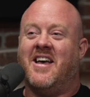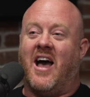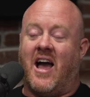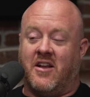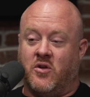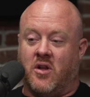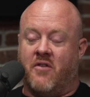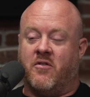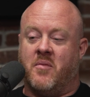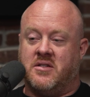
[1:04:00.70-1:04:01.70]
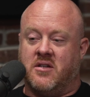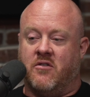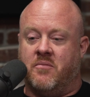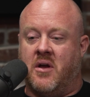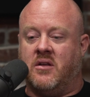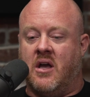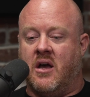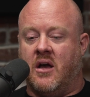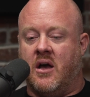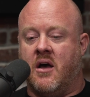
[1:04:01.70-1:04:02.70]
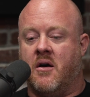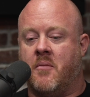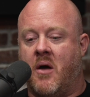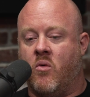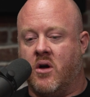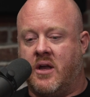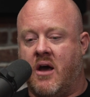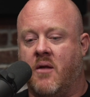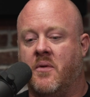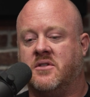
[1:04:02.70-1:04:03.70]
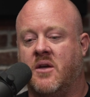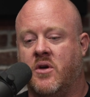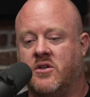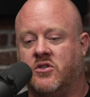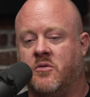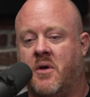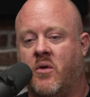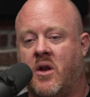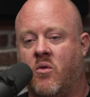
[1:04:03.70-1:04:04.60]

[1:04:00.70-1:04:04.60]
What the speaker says: I do a lot for myself, man. Yeah. I work out. I'm the same way as you, man. When I